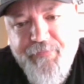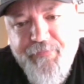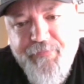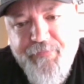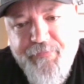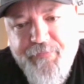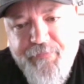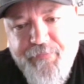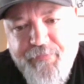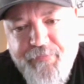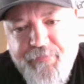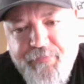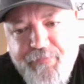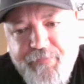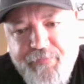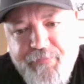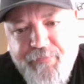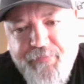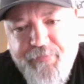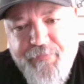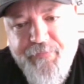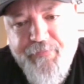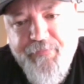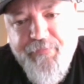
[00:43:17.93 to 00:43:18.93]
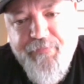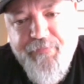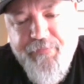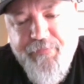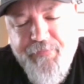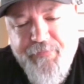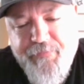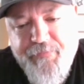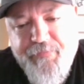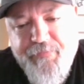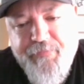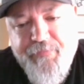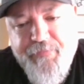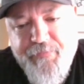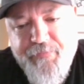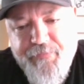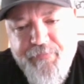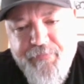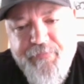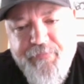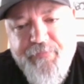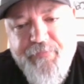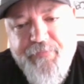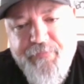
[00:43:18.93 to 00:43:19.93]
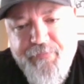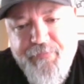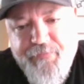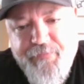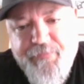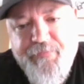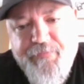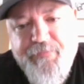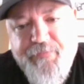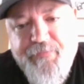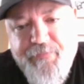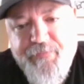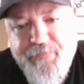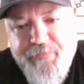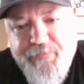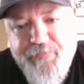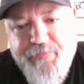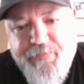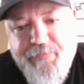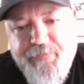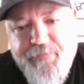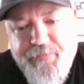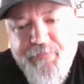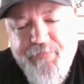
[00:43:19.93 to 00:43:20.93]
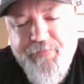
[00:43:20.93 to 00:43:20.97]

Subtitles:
The person shown says nothing.